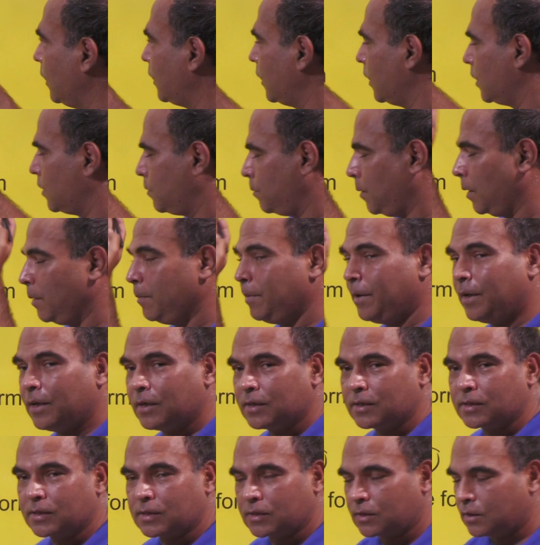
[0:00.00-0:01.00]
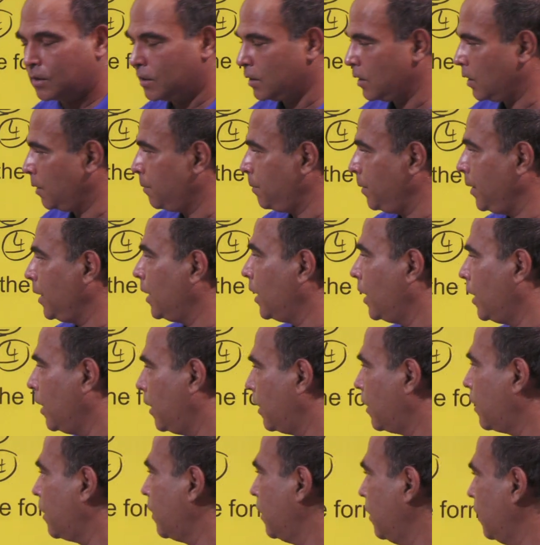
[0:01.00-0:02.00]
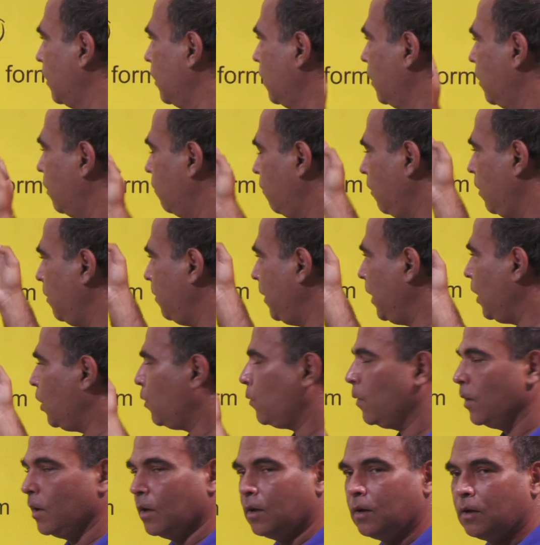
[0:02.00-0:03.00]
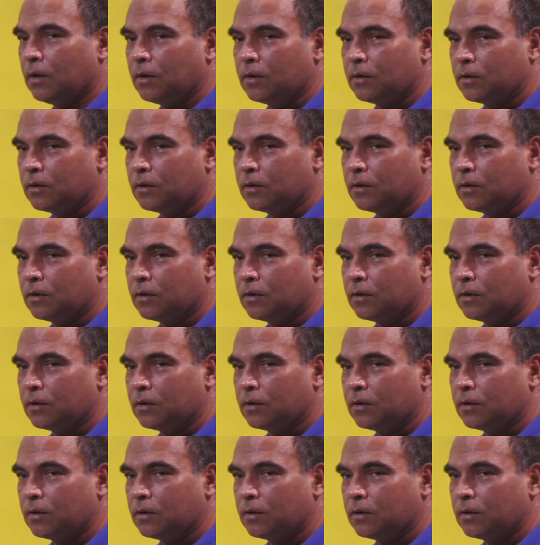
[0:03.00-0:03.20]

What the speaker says: since BB is repeated here, will be equal.